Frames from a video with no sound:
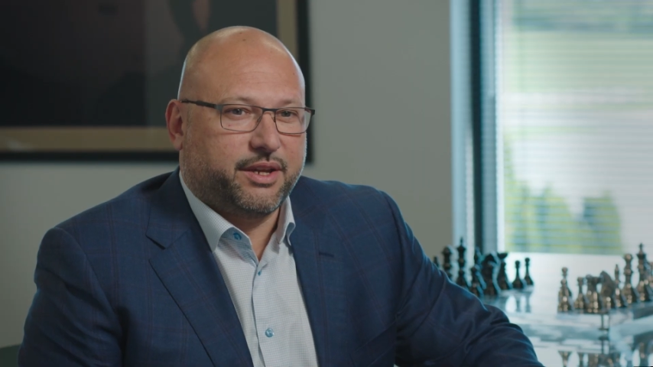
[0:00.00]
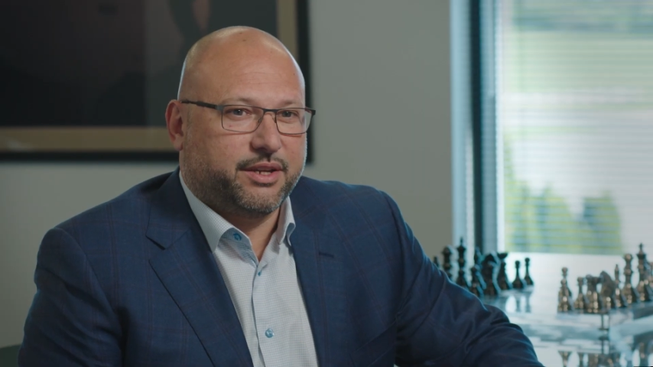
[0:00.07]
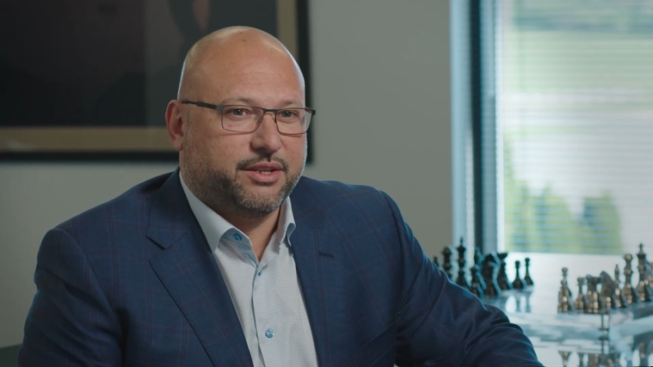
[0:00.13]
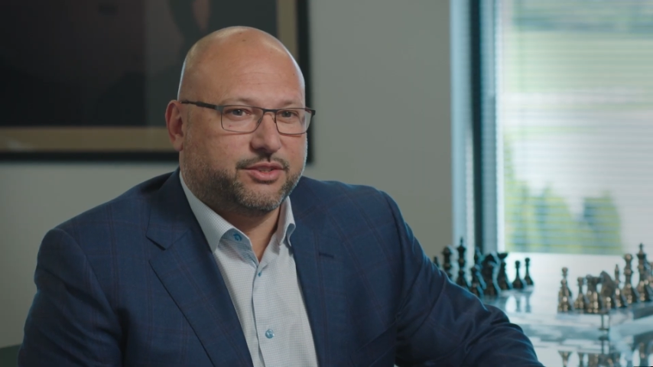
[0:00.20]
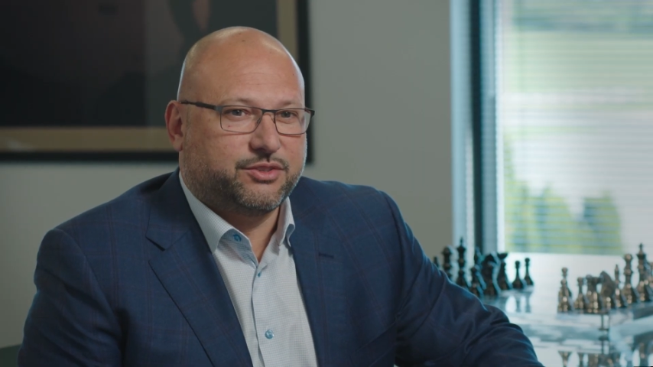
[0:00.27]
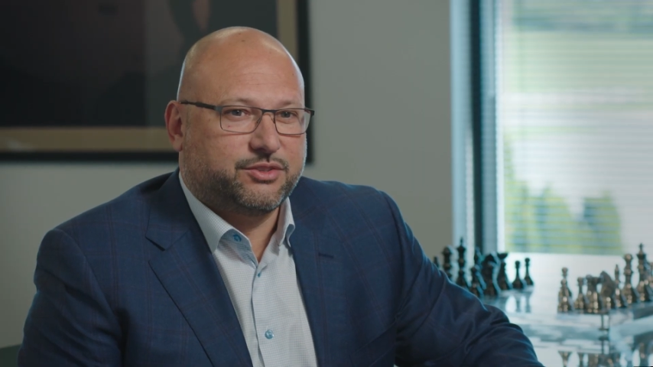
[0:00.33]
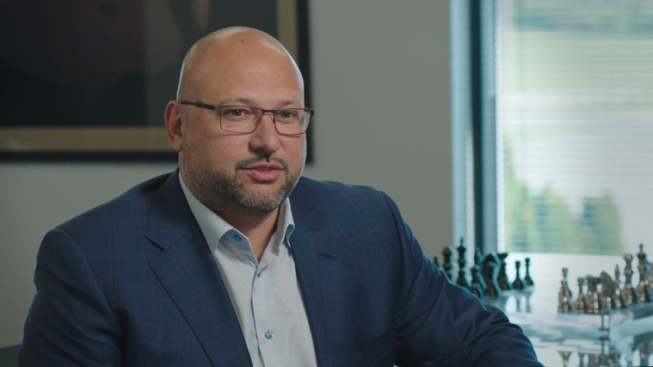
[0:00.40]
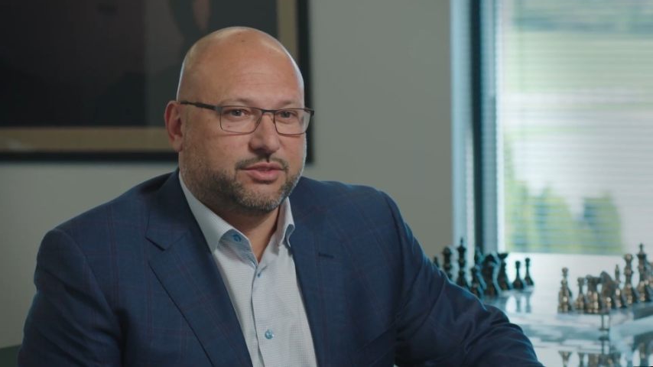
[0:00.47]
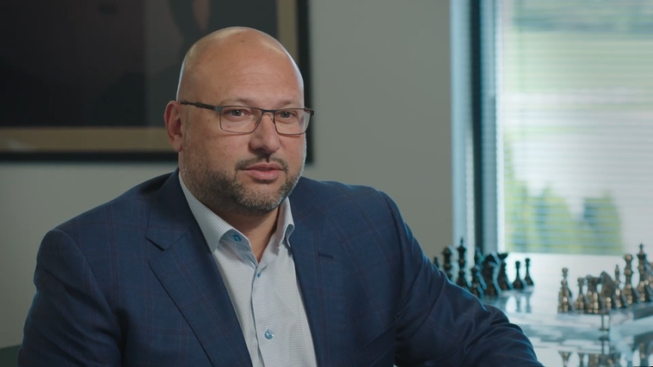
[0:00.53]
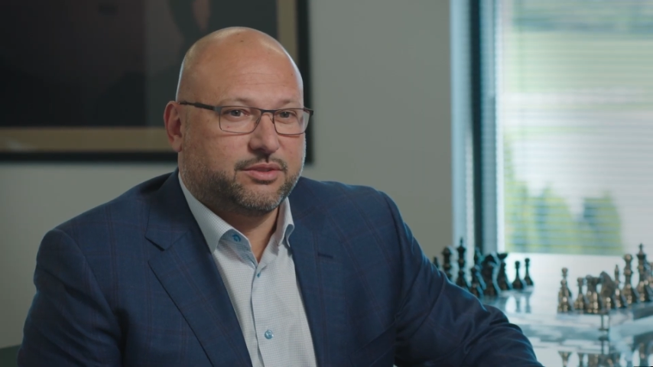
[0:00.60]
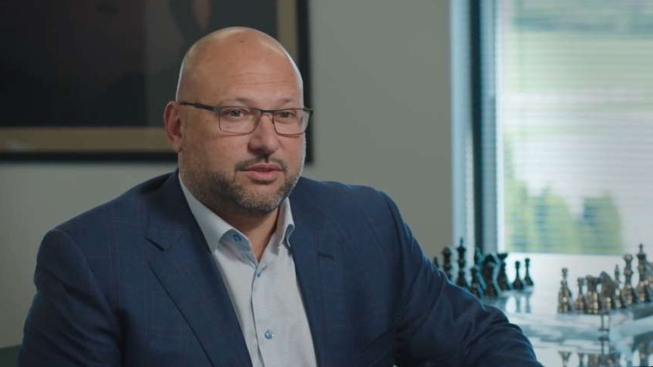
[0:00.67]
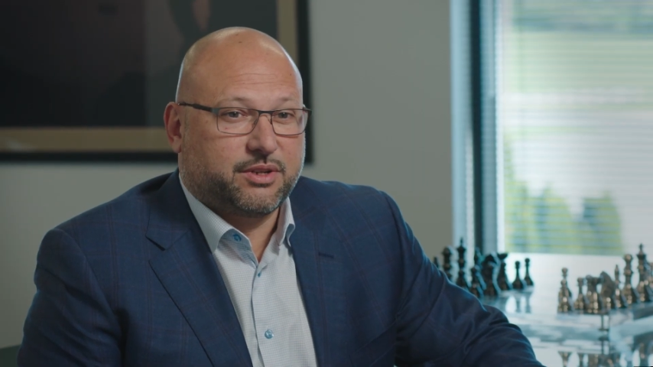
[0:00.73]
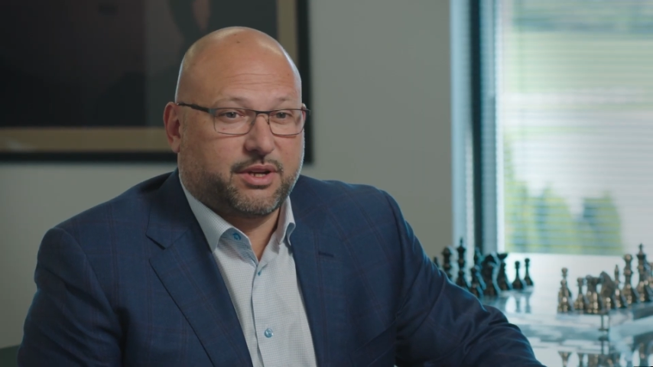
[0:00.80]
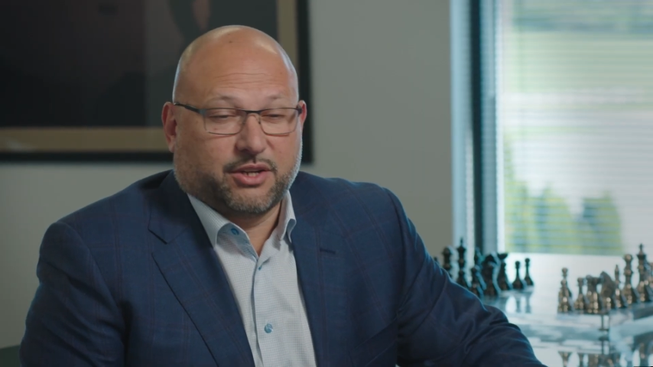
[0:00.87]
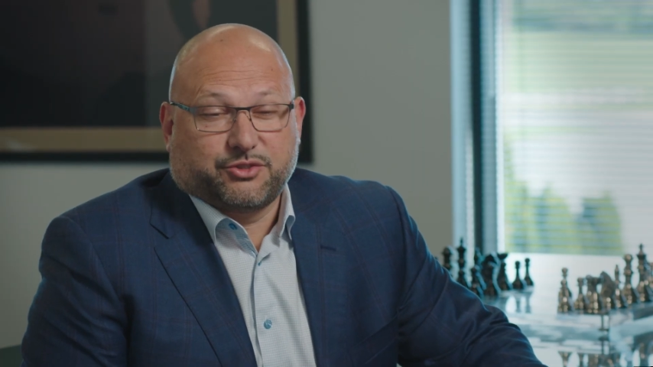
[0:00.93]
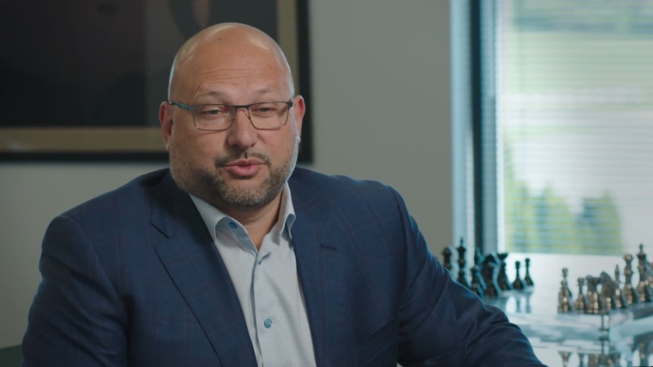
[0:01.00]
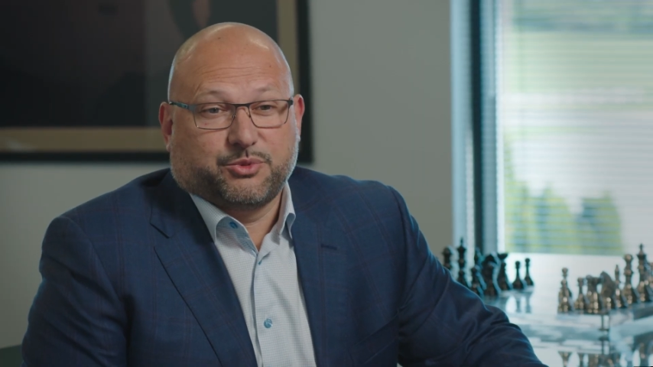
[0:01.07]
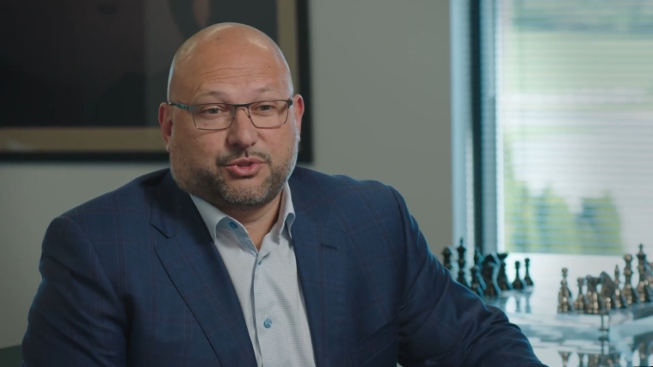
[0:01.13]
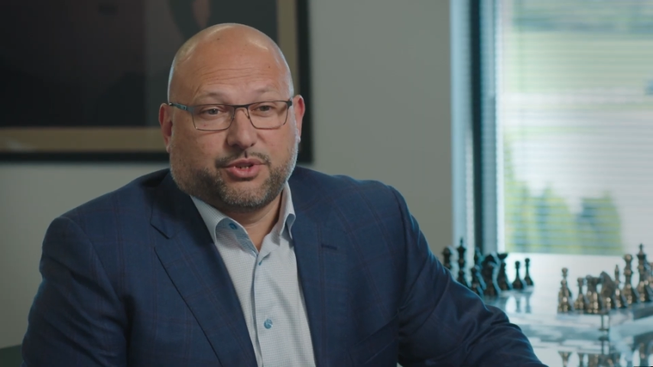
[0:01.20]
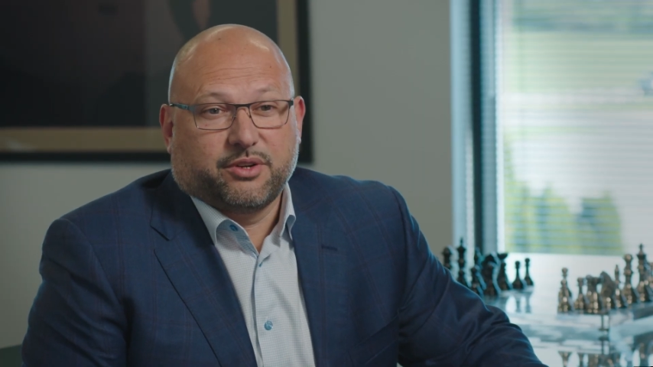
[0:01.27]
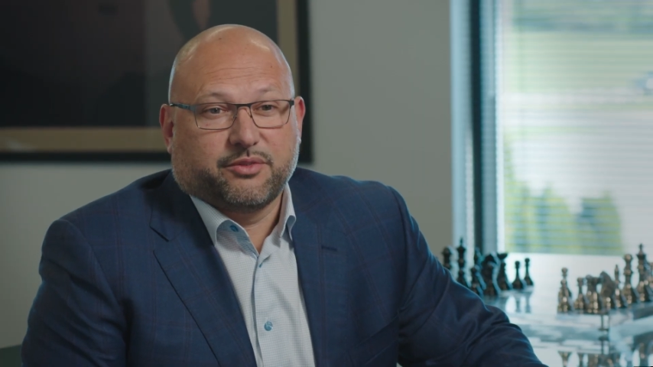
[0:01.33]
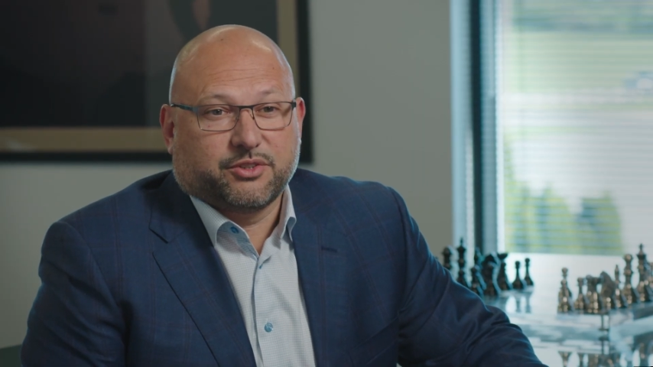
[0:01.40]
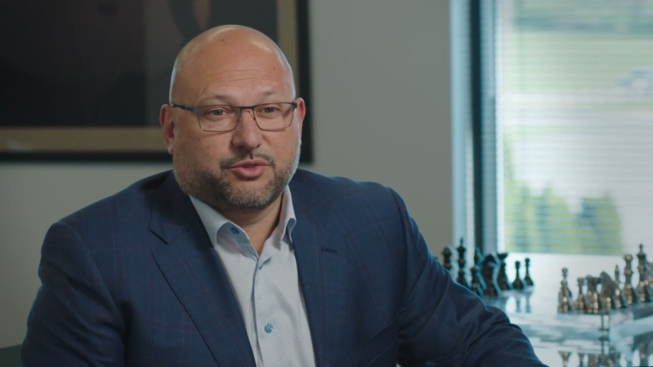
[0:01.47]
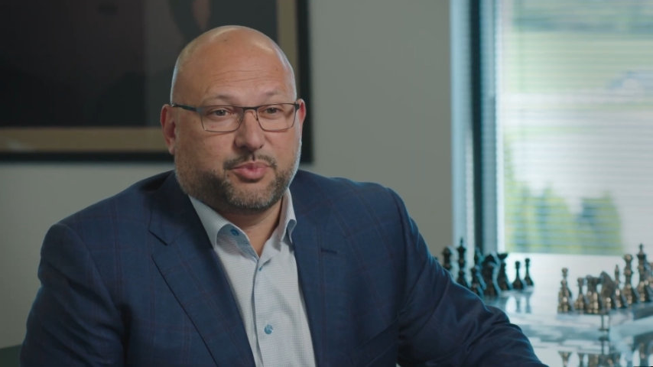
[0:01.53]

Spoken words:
is customer service,